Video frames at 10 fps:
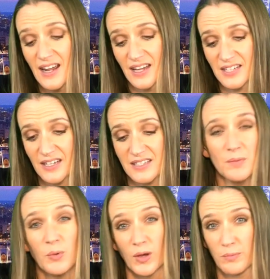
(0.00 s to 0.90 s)
until at
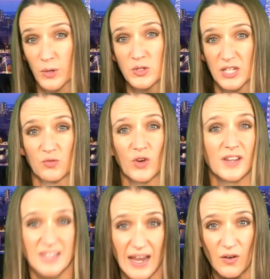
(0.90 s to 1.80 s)
some point Putin
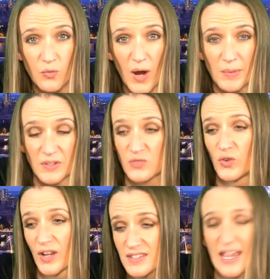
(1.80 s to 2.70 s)
runs out of weapons,
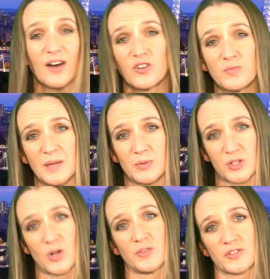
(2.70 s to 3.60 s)
runs out of people
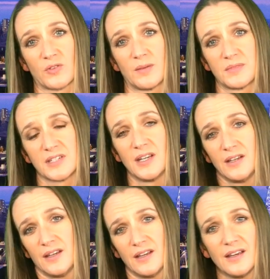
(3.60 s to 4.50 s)
to conscript,
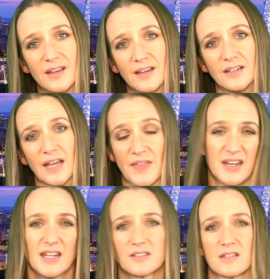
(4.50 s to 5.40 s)
and then
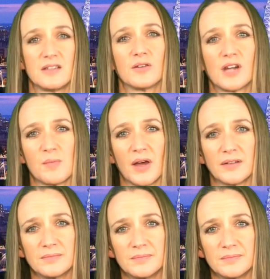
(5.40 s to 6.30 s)
he hits the nuclear button.